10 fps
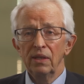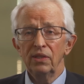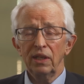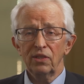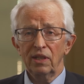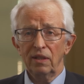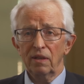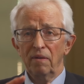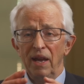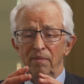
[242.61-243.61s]
Six
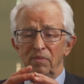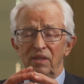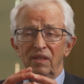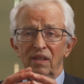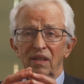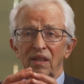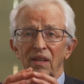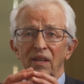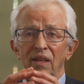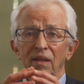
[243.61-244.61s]
kilograms,
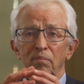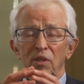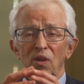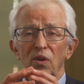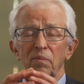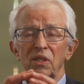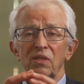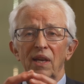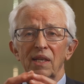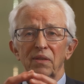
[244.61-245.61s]
and plutonium is
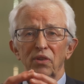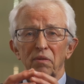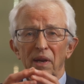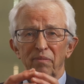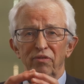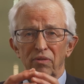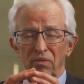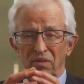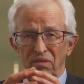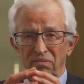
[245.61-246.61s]
the size of a
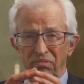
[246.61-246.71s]
grapefruit.